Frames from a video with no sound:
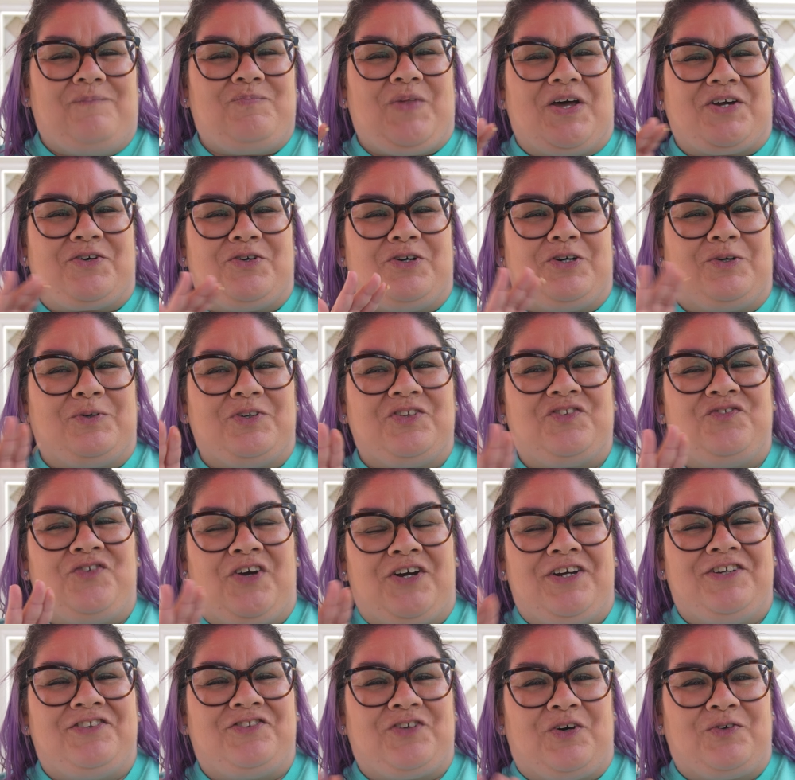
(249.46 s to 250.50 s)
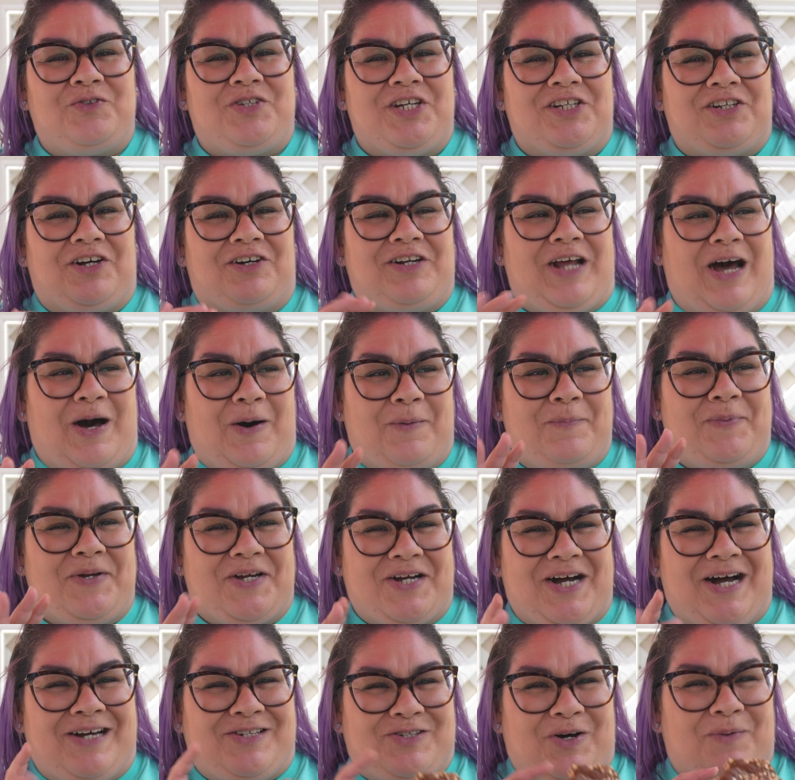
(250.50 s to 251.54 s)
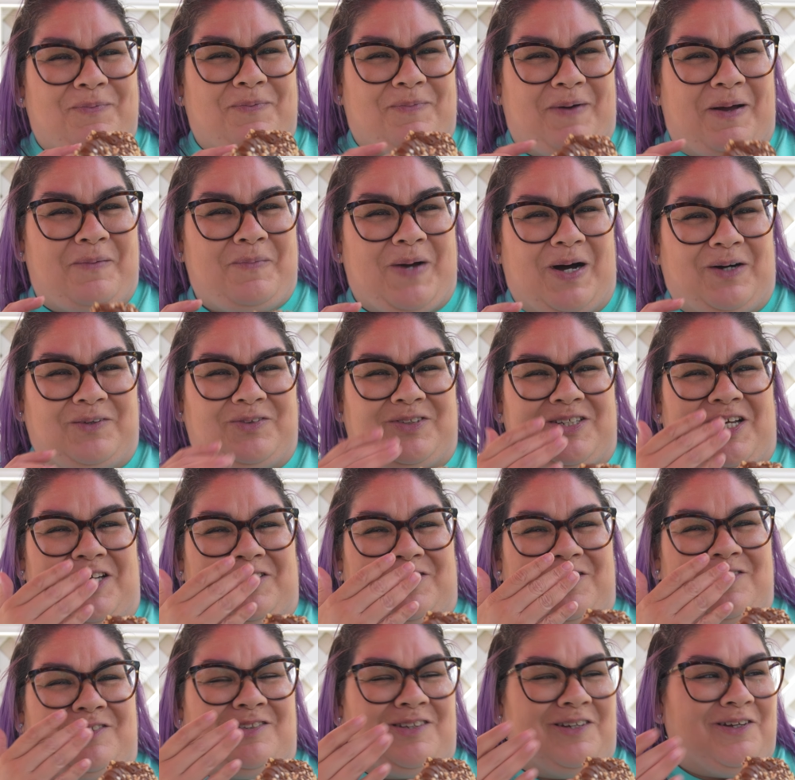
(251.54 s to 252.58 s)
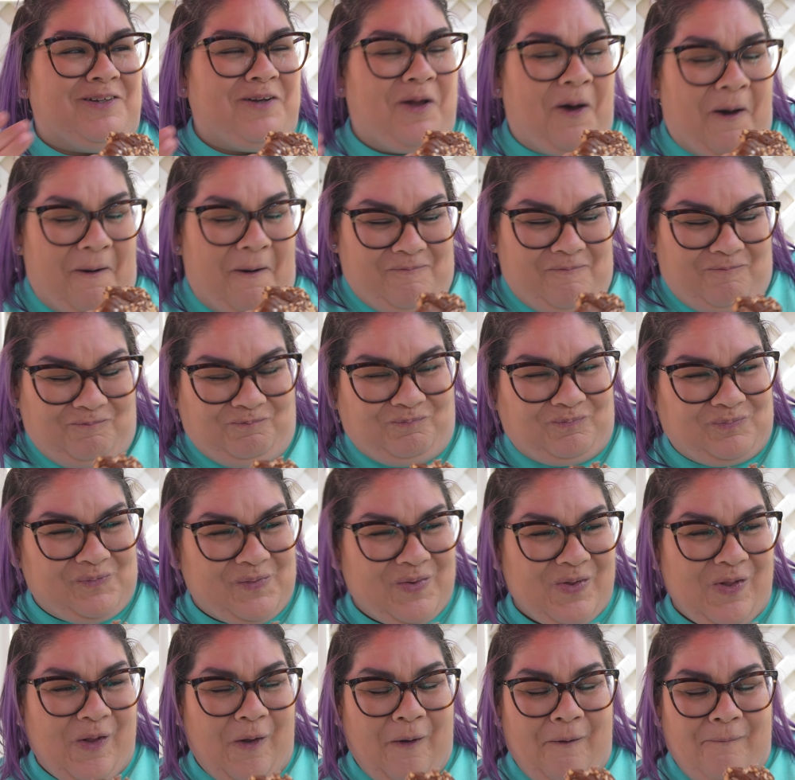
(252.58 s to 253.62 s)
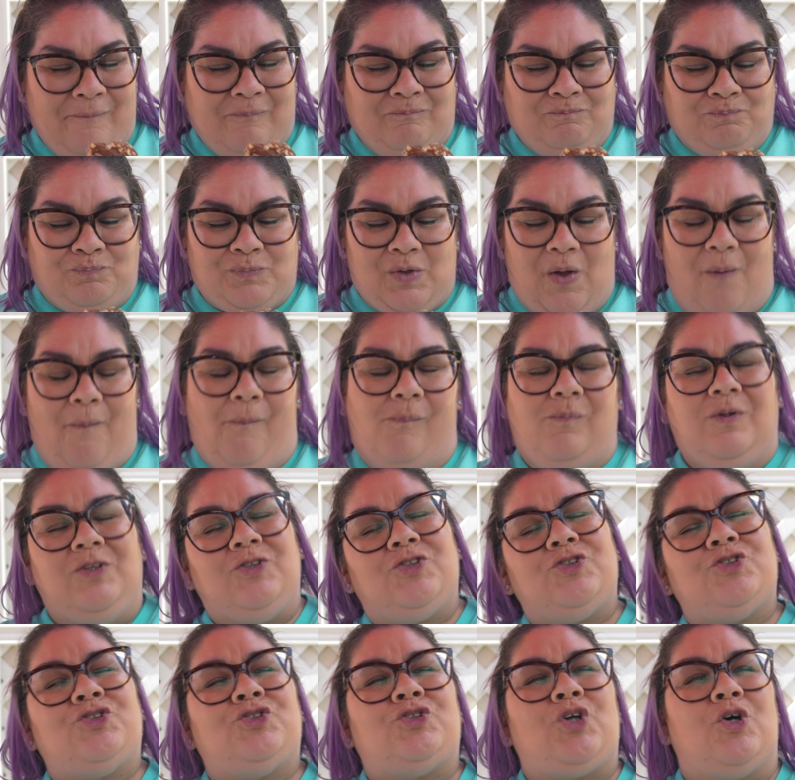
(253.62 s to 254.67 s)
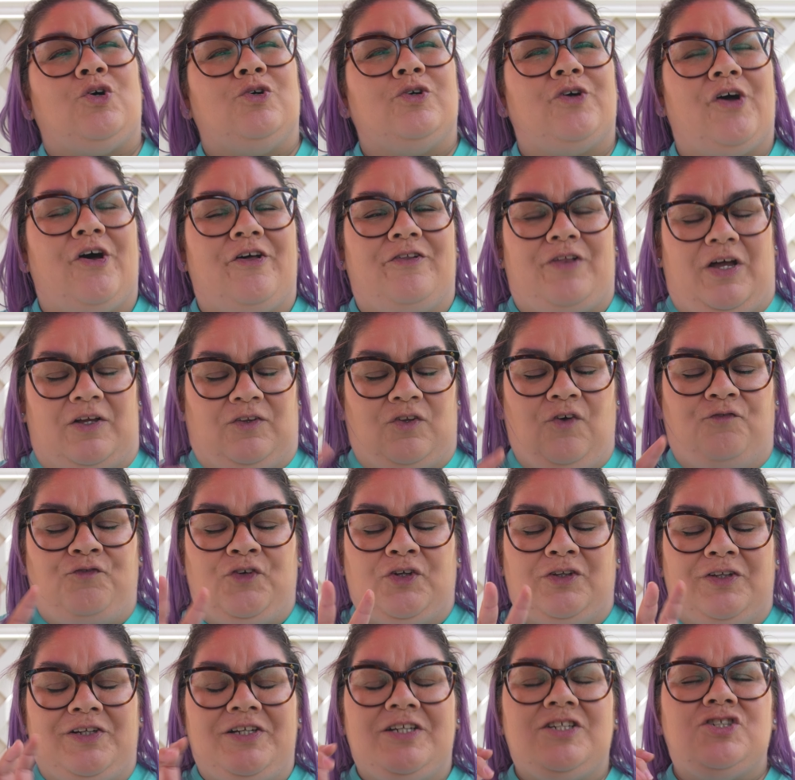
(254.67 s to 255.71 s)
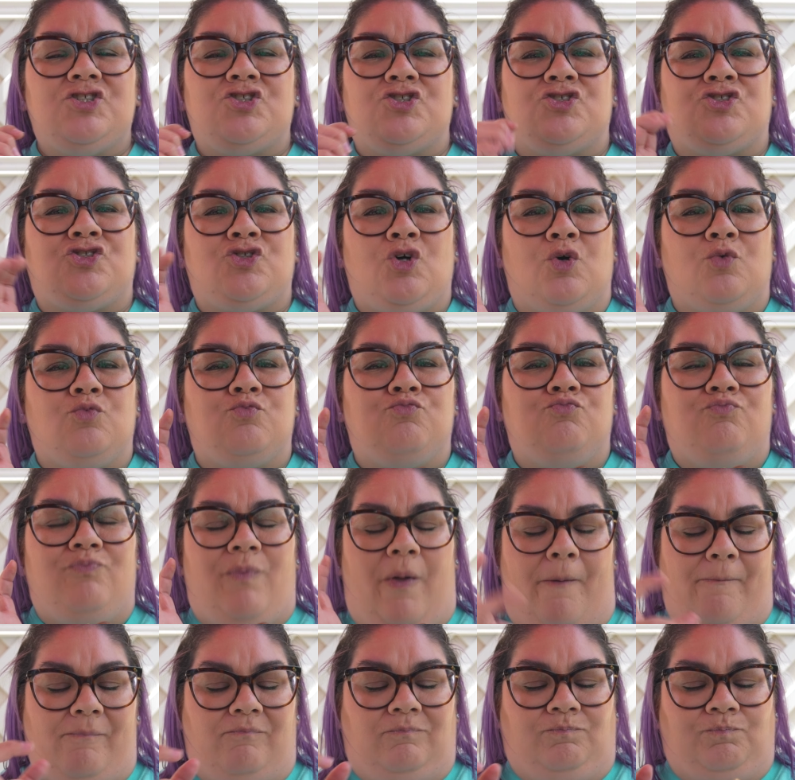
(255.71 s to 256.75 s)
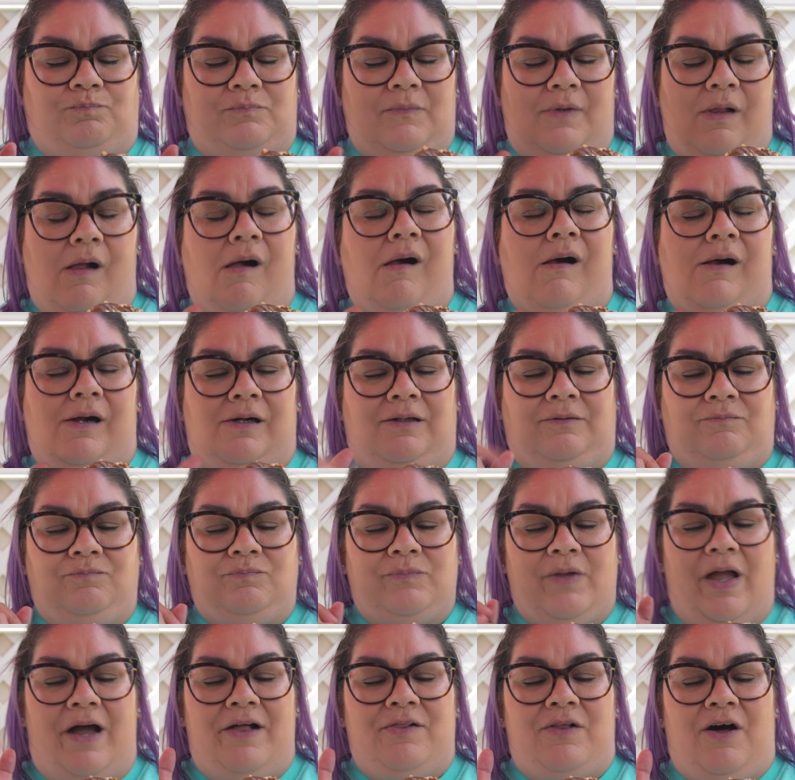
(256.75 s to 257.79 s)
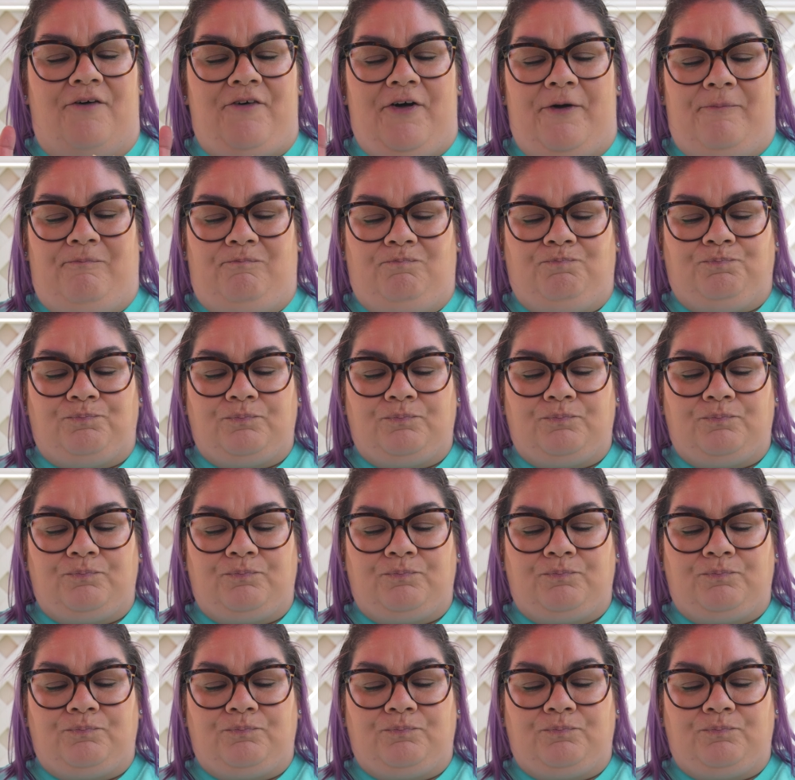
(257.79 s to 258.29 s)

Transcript: that girl was very zoned in on how big I had to open my mouth to get this in. it was just so good. Like the filling is just so. Oh, I love it.